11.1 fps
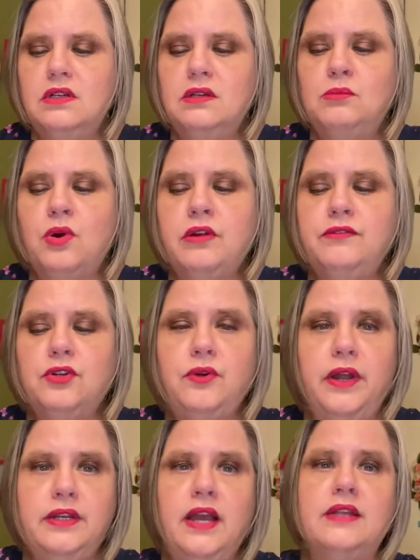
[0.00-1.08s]
more of your
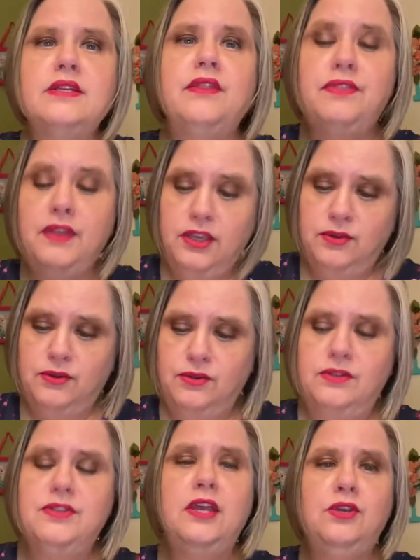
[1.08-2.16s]
great content. Thank you.
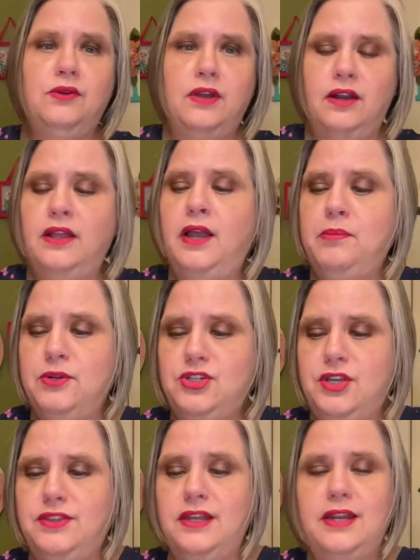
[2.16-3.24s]
Thank you, Carol. I
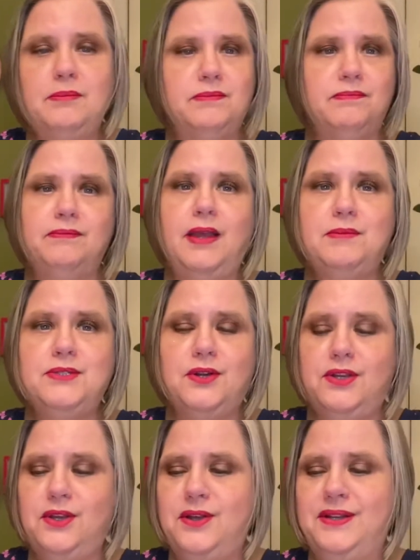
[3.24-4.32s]
appreciate that. I'm, I'm
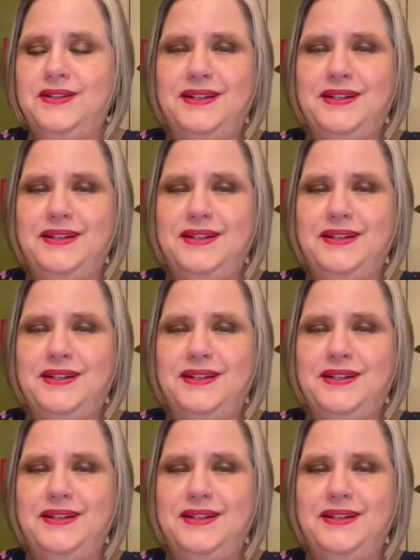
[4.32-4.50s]
sorry, y'all.